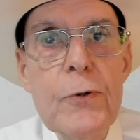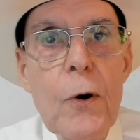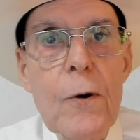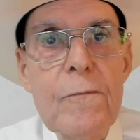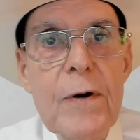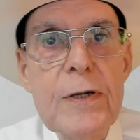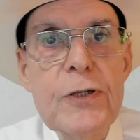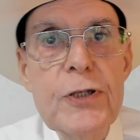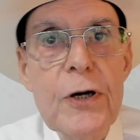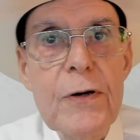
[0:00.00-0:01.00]
York
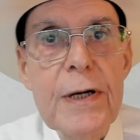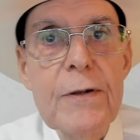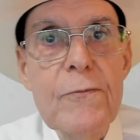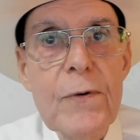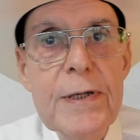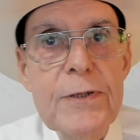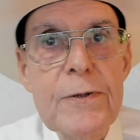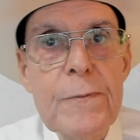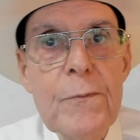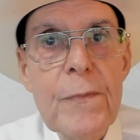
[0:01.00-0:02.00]
fudge chunk in the freezer.